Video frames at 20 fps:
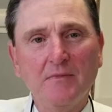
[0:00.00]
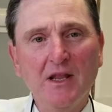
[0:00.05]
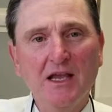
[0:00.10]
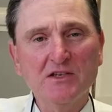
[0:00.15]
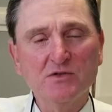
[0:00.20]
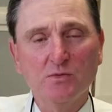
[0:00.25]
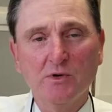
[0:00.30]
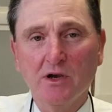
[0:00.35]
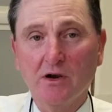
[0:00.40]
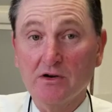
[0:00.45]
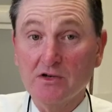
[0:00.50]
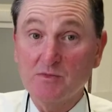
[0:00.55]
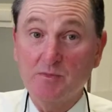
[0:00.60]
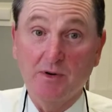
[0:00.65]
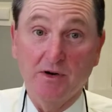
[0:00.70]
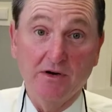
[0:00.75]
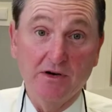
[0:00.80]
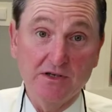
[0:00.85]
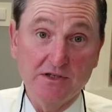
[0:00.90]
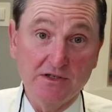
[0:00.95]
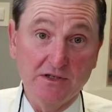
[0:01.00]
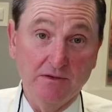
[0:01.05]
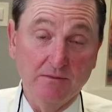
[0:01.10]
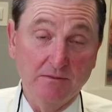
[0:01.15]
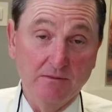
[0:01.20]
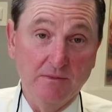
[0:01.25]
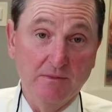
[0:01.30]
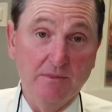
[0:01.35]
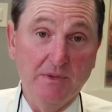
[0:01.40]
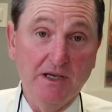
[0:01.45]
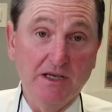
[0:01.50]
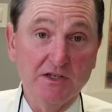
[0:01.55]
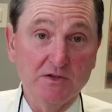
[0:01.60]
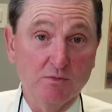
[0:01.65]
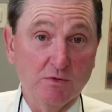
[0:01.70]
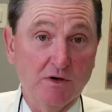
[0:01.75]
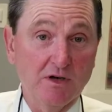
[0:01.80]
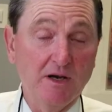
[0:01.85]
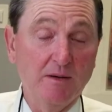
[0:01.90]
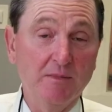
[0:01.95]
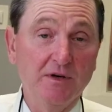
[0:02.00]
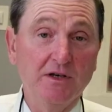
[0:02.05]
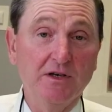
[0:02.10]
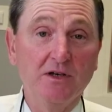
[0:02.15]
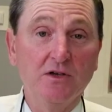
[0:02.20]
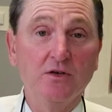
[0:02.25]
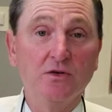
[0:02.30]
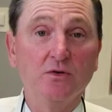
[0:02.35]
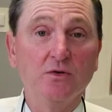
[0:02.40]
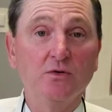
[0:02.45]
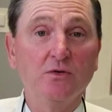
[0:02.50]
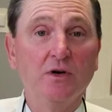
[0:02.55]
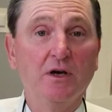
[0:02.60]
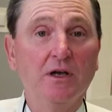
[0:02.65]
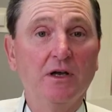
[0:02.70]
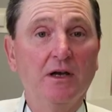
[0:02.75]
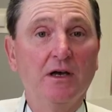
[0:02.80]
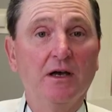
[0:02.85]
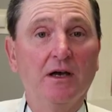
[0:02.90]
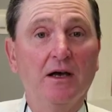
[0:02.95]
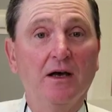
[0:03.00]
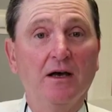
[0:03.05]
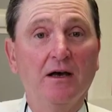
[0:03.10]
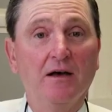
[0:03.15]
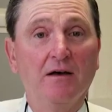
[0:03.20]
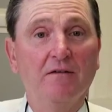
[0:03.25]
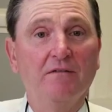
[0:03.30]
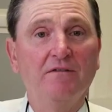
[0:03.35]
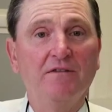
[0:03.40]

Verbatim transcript: as we are experiencing because we're coming to you uh,